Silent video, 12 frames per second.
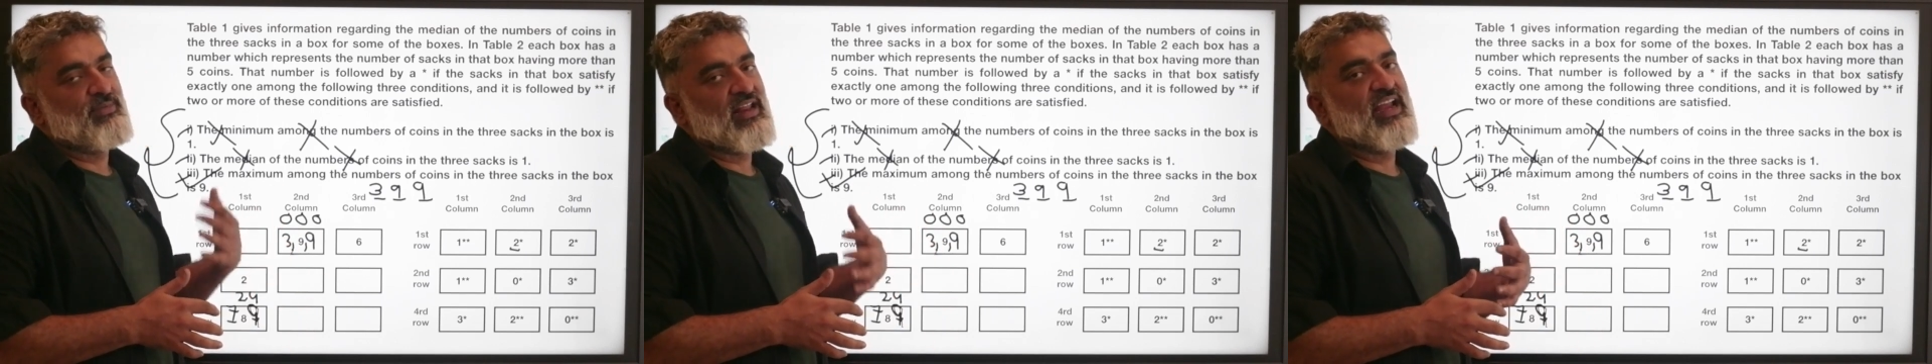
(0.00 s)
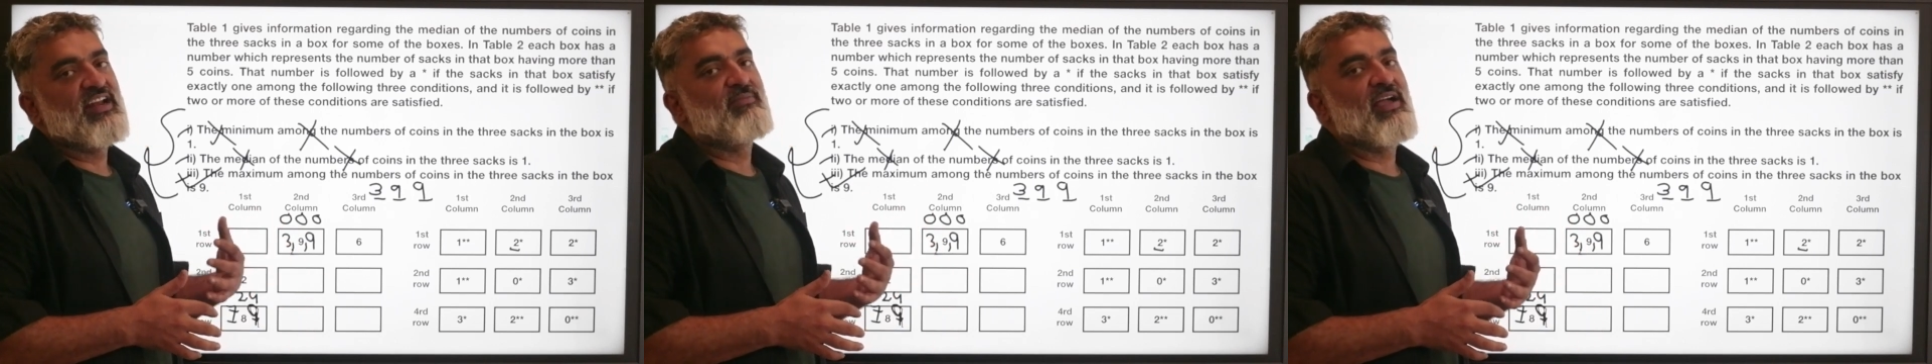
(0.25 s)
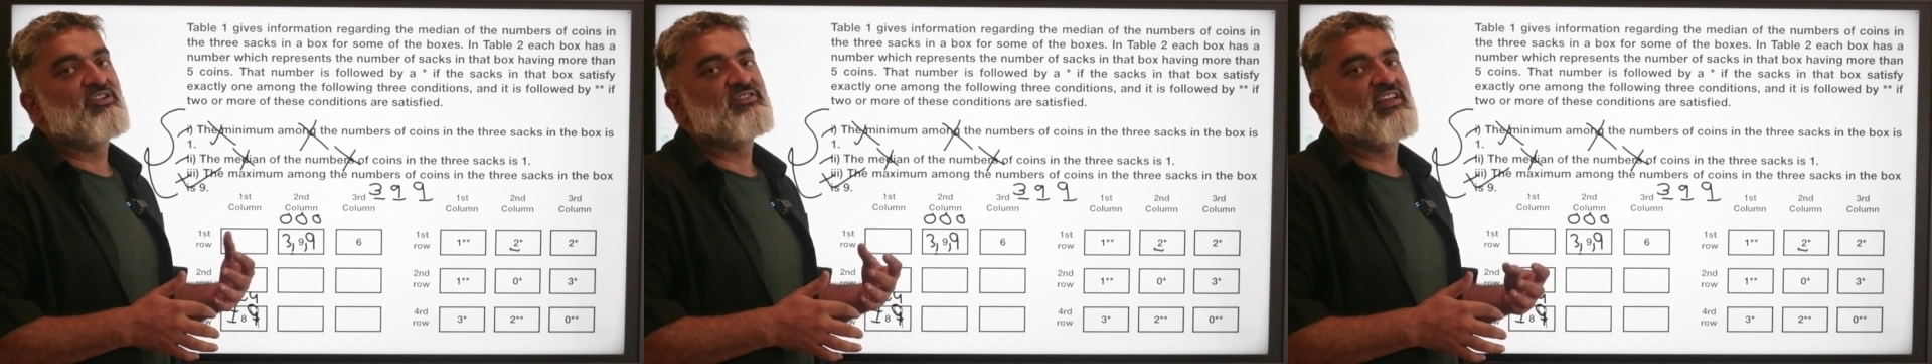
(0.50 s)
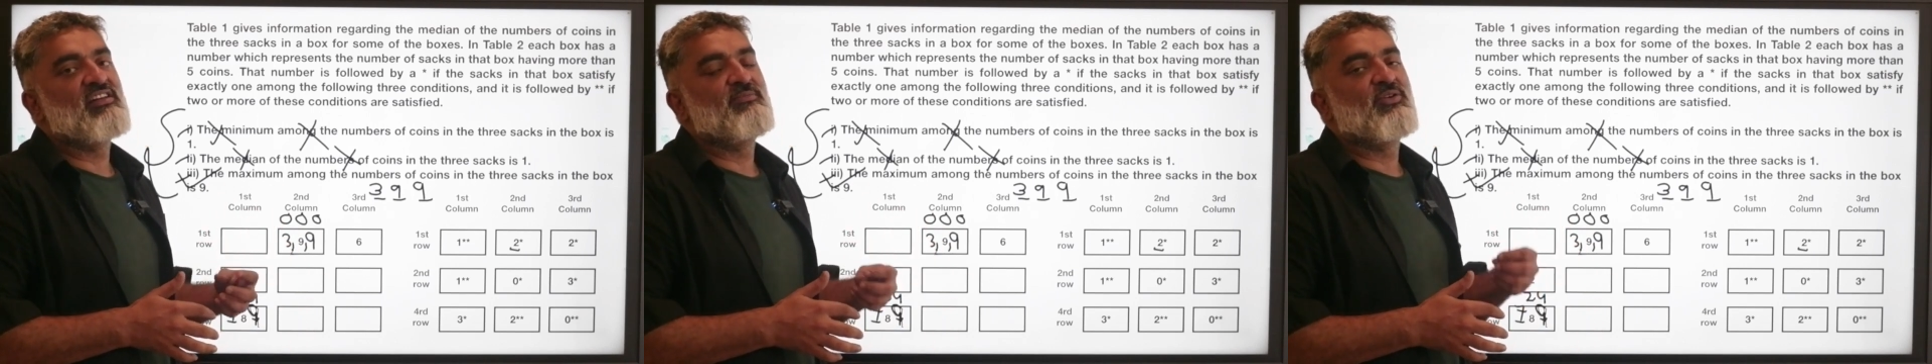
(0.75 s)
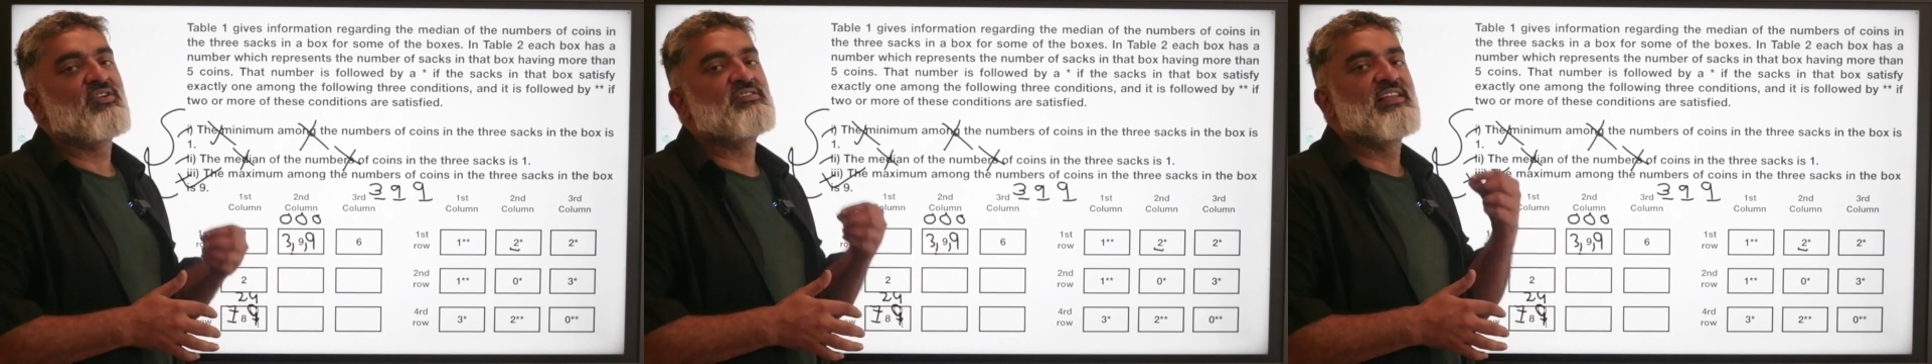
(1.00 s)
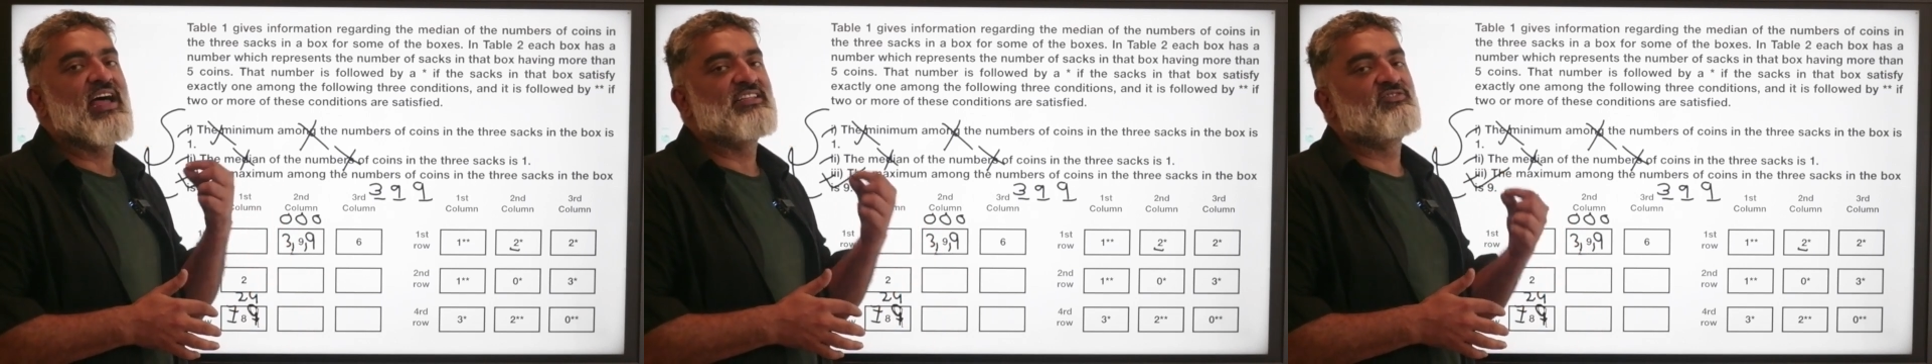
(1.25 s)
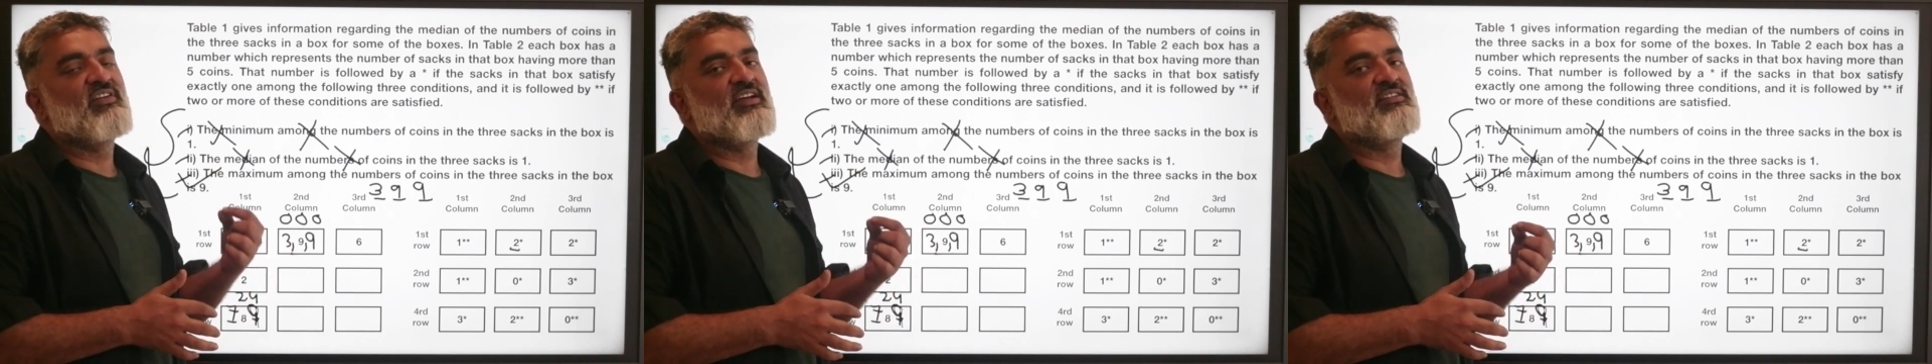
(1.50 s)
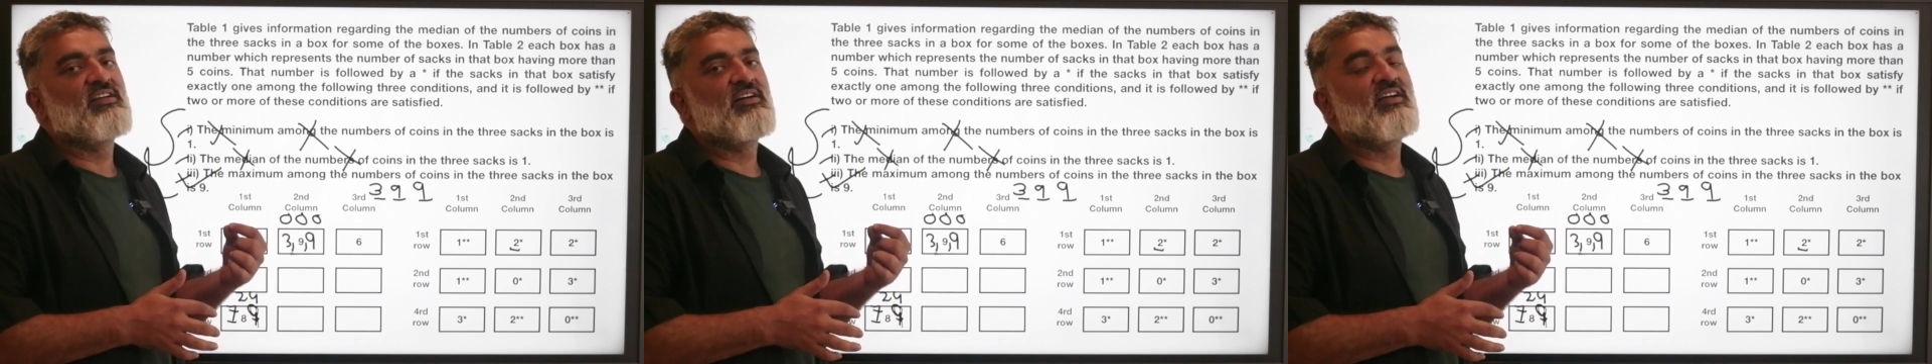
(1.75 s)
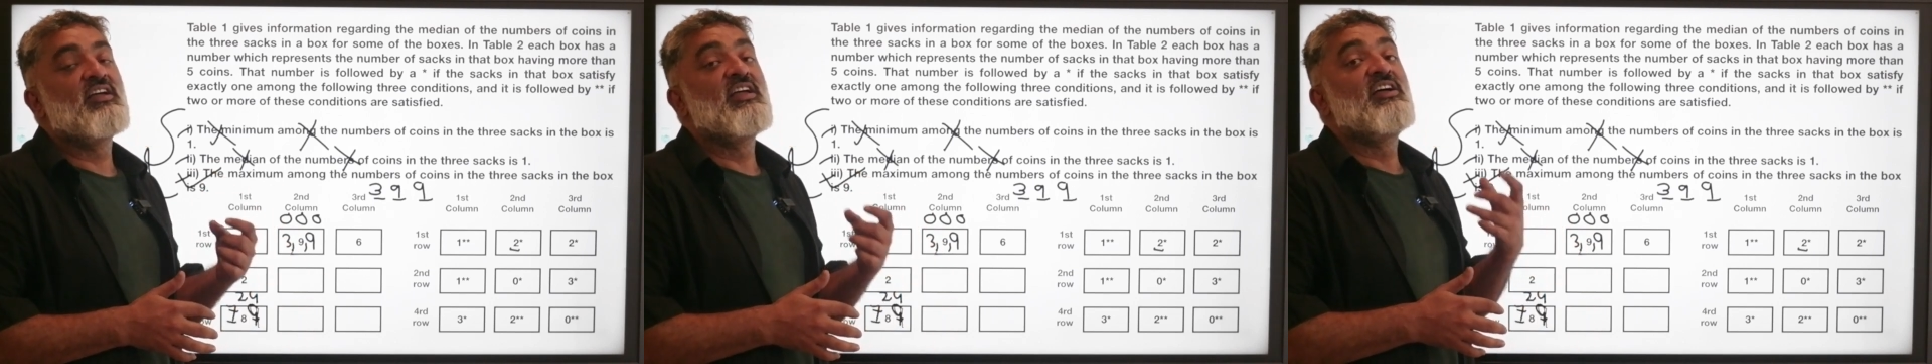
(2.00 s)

play it by yourself, because that's where the